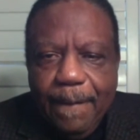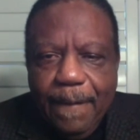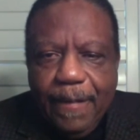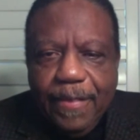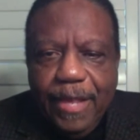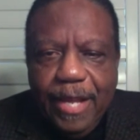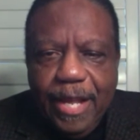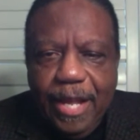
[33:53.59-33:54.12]

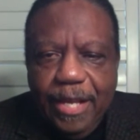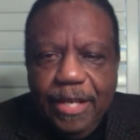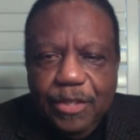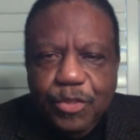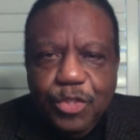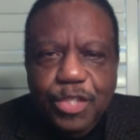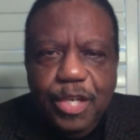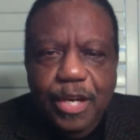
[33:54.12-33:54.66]
I think I
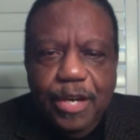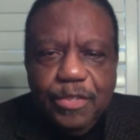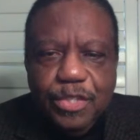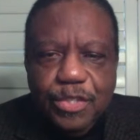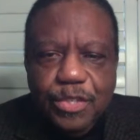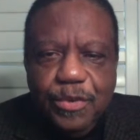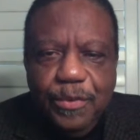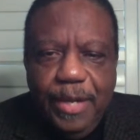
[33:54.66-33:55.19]
hit share
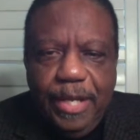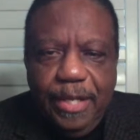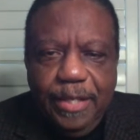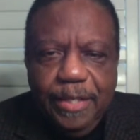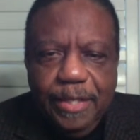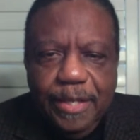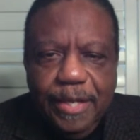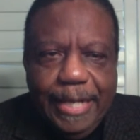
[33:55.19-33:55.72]

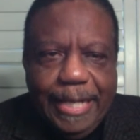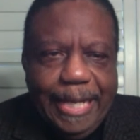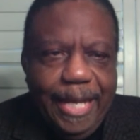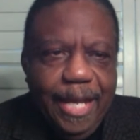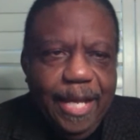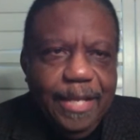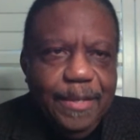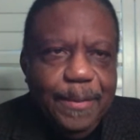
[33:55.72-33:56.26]
screen
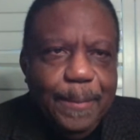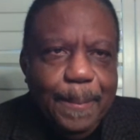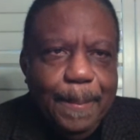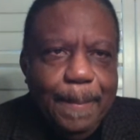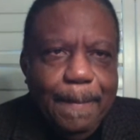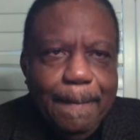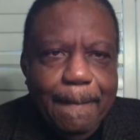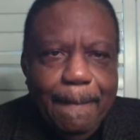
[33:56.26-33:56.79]
again.
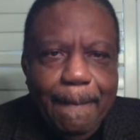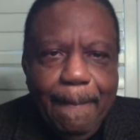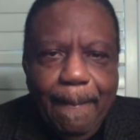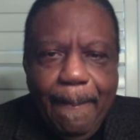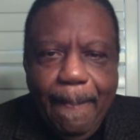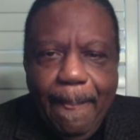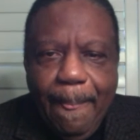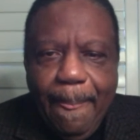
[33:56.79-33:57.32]

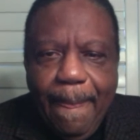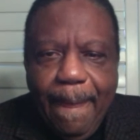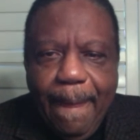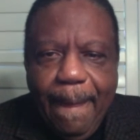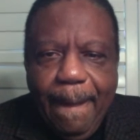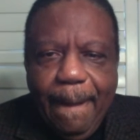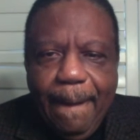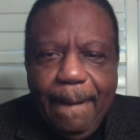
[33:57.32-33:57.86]

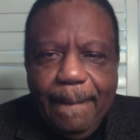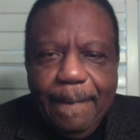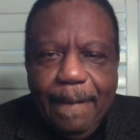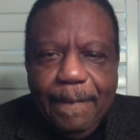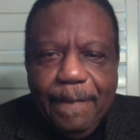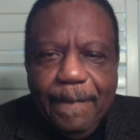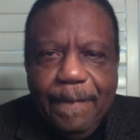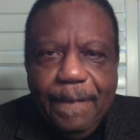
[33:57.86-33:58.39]
And
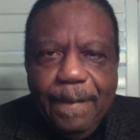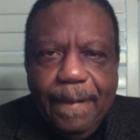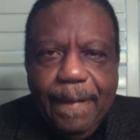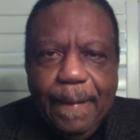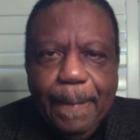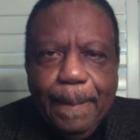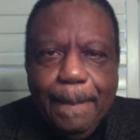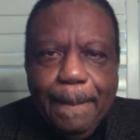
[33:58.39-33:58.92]
let's
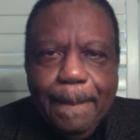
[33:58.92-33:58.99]
see.